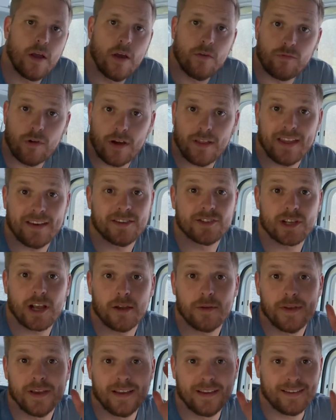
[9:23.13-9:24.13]
Right then,
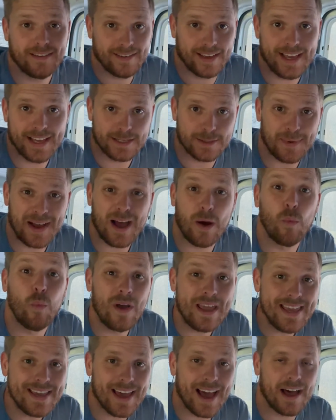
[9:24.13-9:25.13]
so it is about a
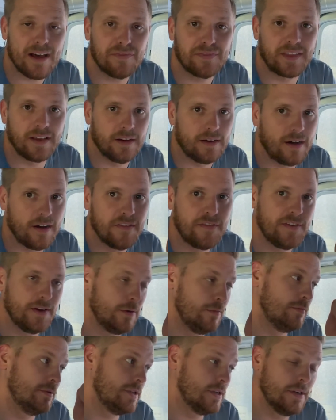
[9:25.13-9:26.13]
week after I
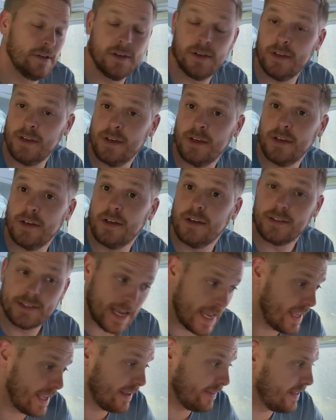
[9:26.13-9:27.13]
filmed
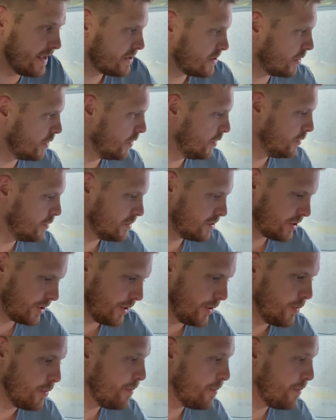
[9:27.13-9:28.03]
taking this all to